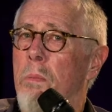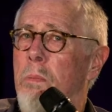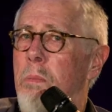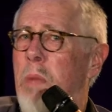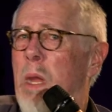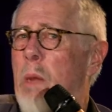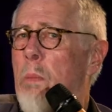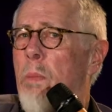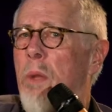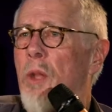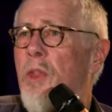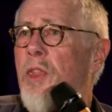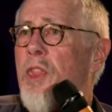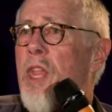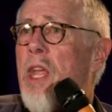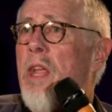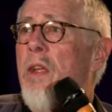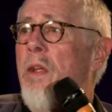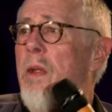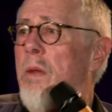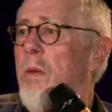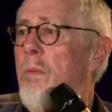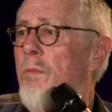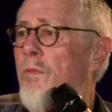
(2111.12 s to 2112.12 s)
People
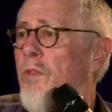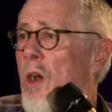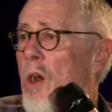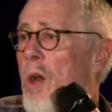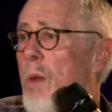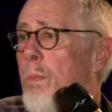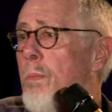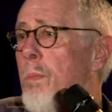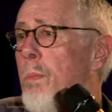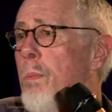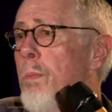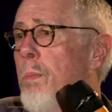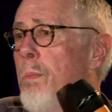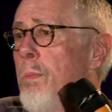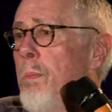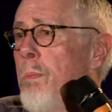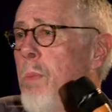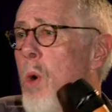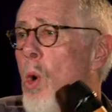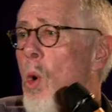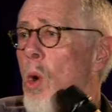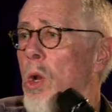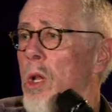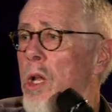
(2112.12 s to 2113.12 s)
think very
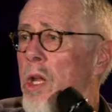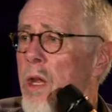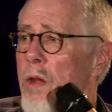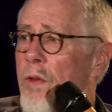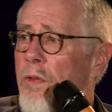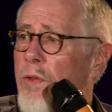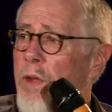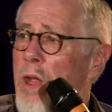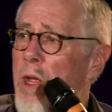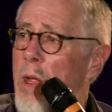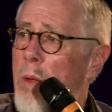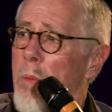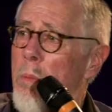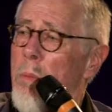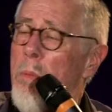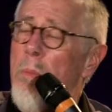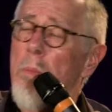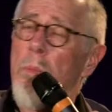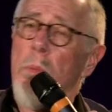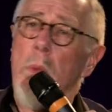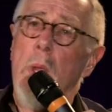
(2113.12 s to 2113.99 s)
poorly of him.